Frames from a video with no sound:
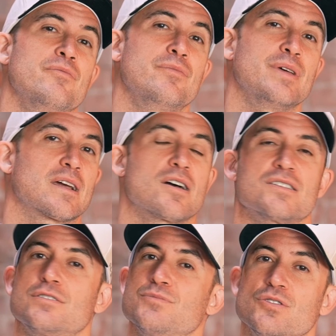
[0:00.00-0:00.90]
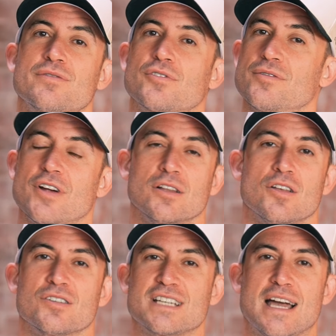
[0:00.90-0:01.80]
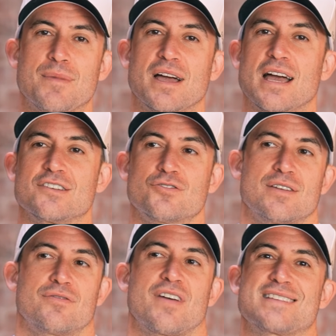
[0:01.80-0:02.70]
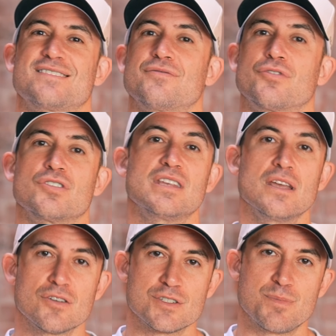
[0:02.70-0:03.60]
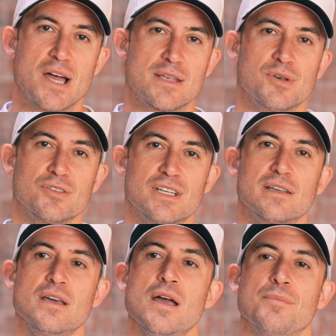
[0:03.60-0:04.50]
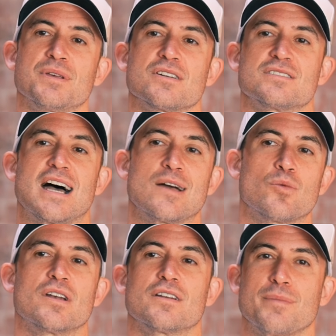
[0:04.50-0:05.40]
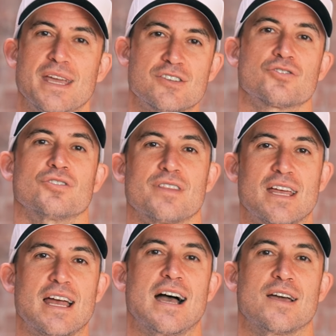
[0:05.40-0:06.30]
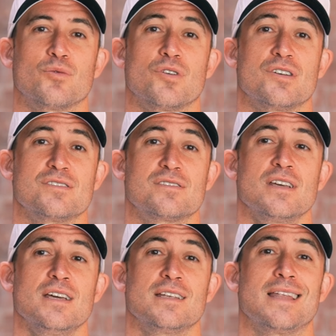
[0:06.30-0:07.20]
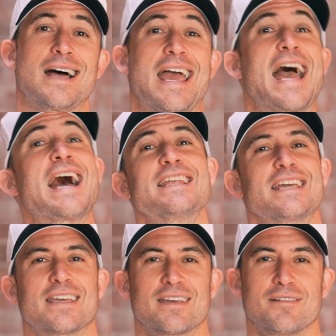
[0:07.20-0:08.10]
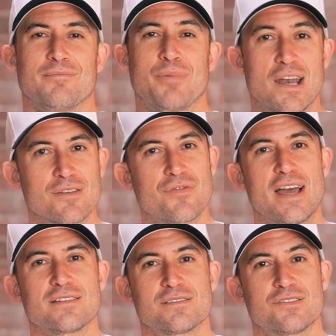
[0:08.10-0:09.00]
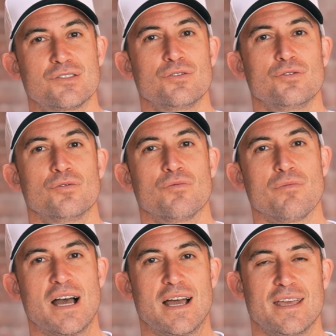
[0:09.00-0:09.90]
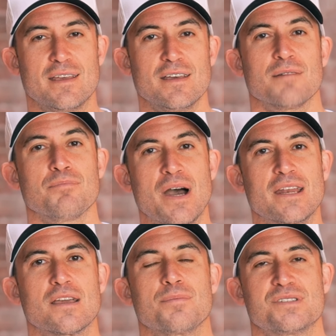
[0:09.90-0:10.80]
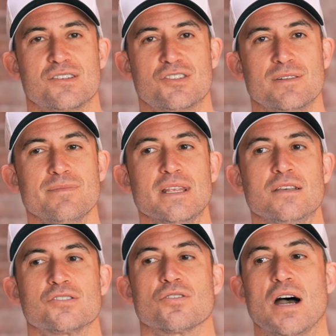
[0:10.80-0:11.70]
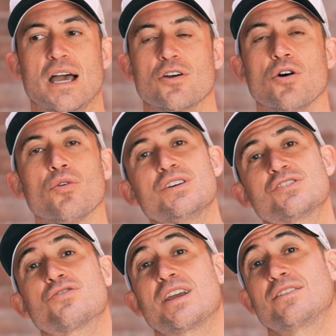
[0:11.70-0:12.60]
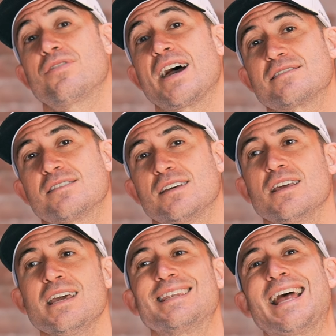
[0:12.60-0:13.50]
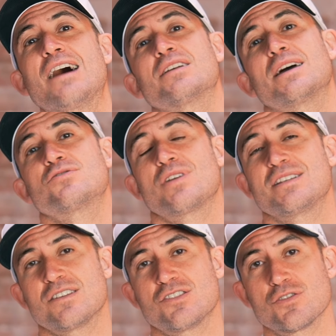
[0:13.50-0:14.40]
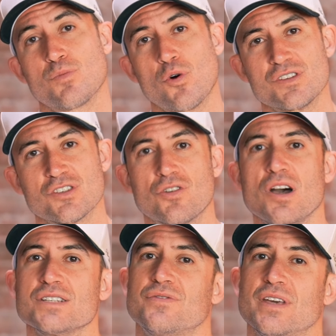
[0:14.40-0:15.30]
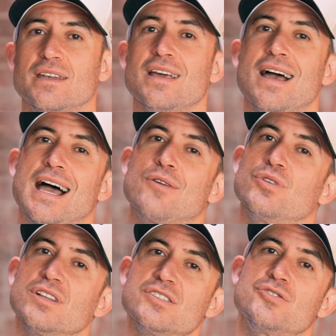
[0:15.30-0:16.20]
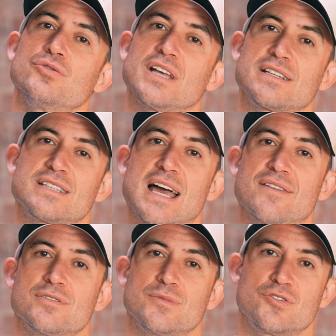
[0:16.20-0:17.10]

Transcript: been accustomed to for a very long time. I, I trained fasted for years bodybuilding because I wanted to make sure that I was not adding body fat to my body composition. So I always trained fasted. Now that I've transitioned more into CrossFit, I really do like to have some